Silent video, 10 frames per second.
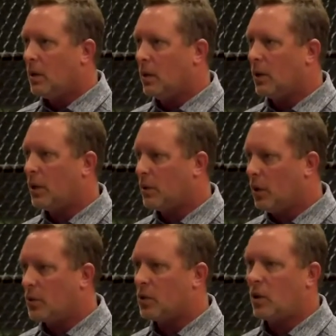Here at
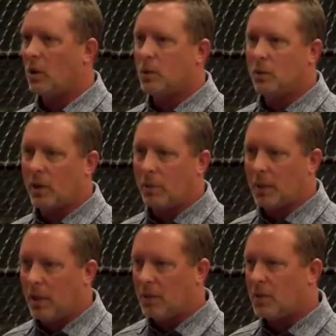All Star, would you
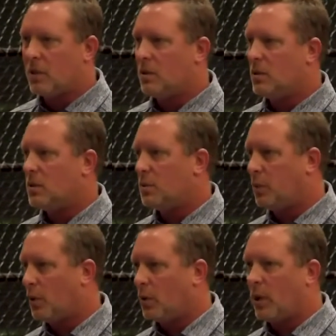recommend lessons,
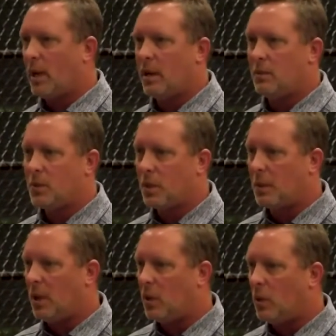programs? I
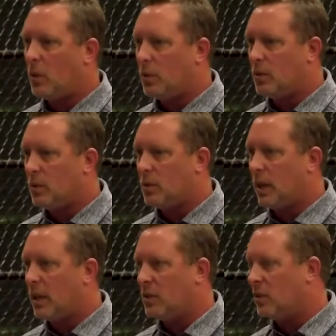mean, I know
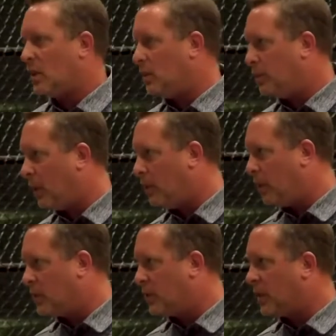Tag has done a
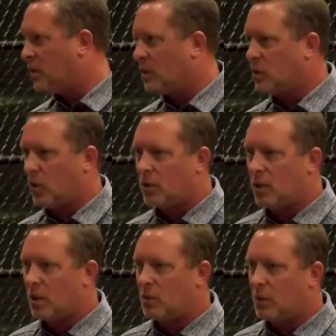bunch of things and he's on our
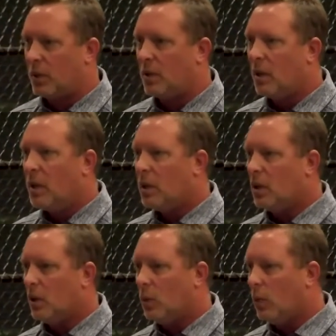teams, but
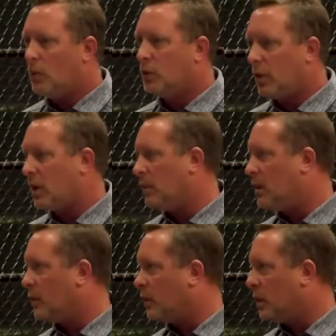what would you
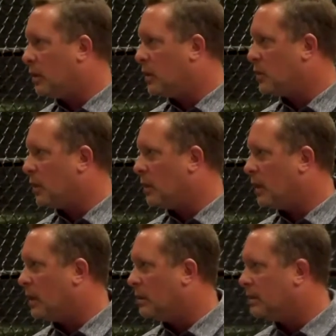recommend for a young baseball player?